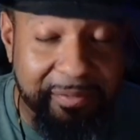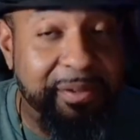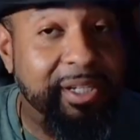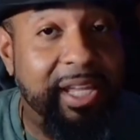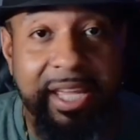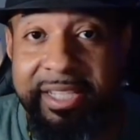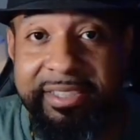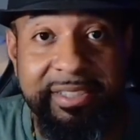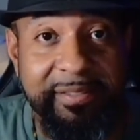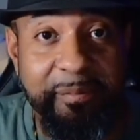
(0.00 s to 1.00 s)
for the
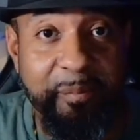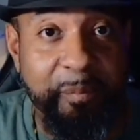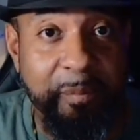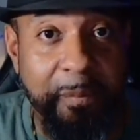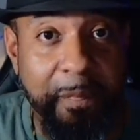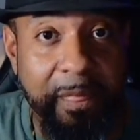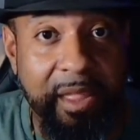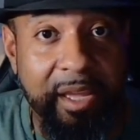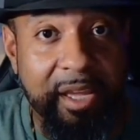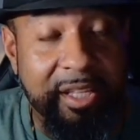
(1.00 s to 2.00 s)
ladies.
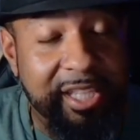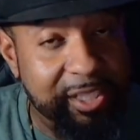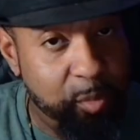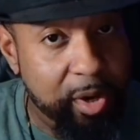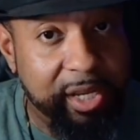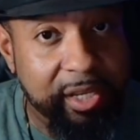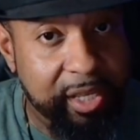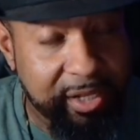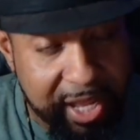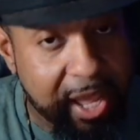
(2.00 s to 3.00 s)
This
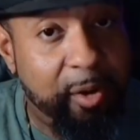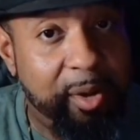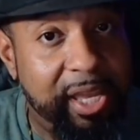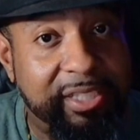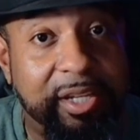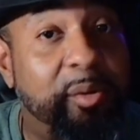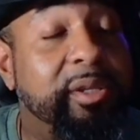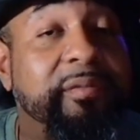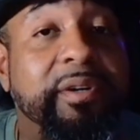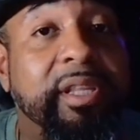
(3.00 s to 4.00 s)
working now is only
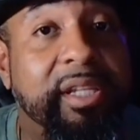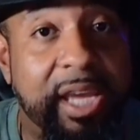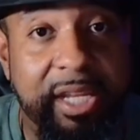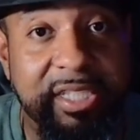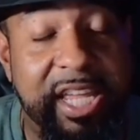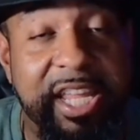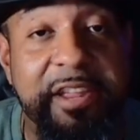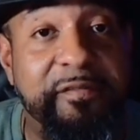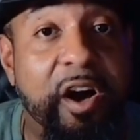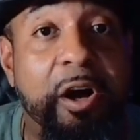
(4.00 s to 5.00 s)
for the ladies, and it
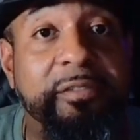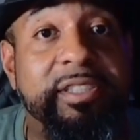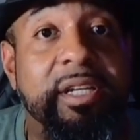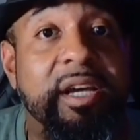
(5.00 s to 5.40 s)
involves